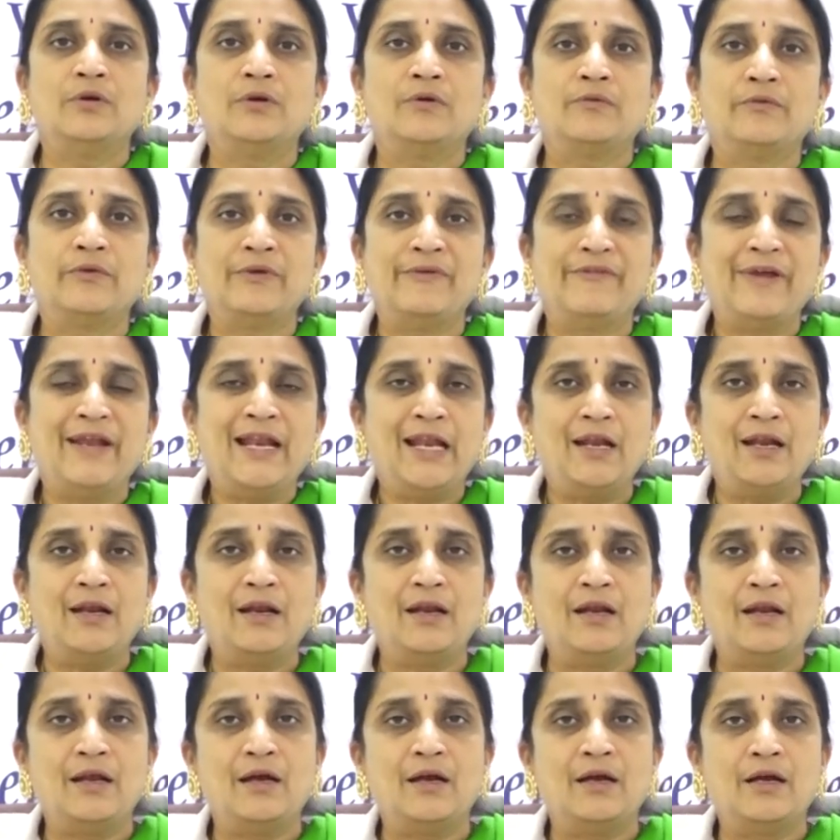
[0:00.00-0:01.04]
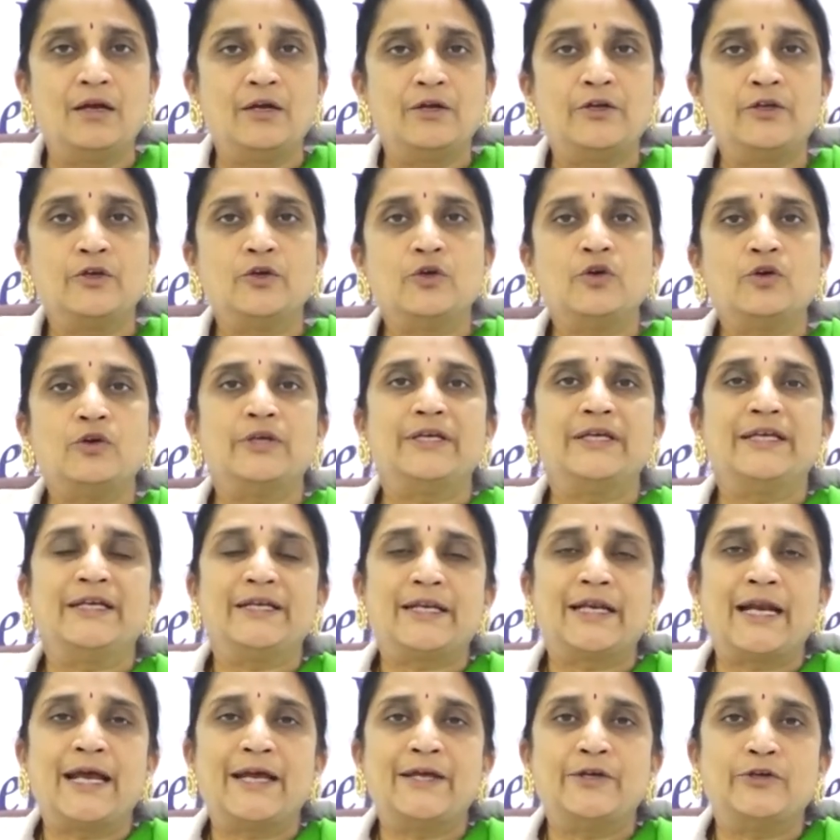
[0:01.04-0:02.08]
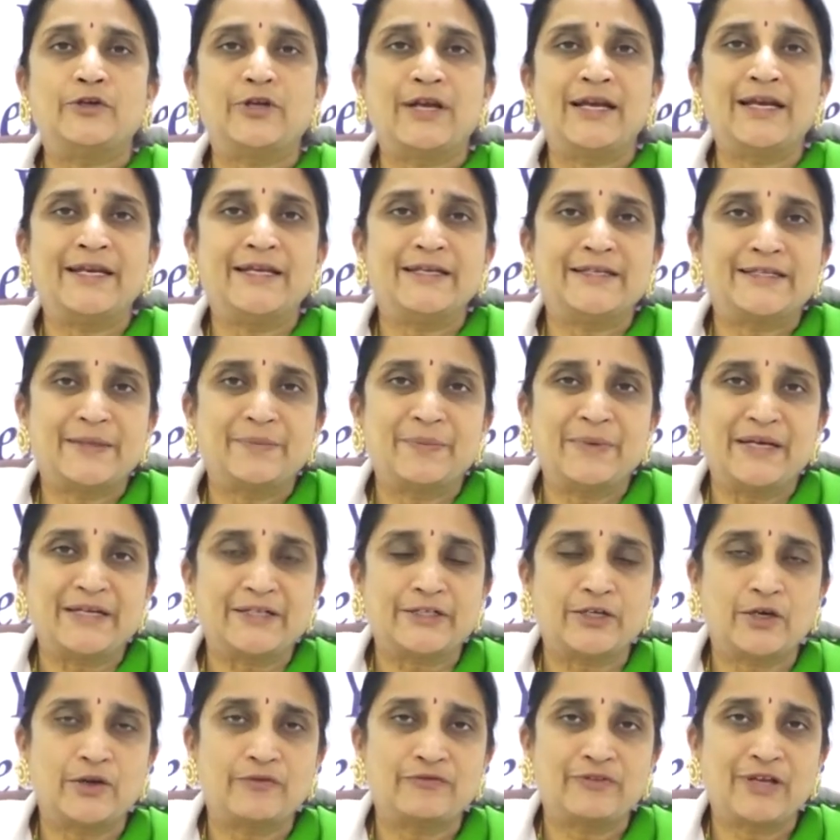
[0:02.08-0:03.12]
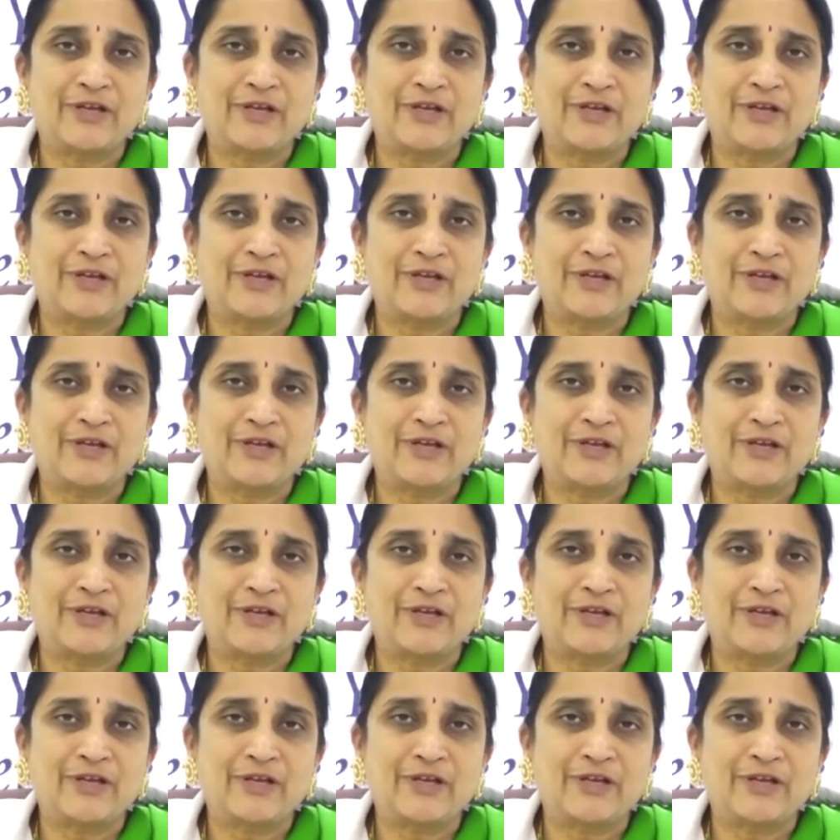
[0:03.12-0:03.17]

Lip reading: we will do intrauterine insemination of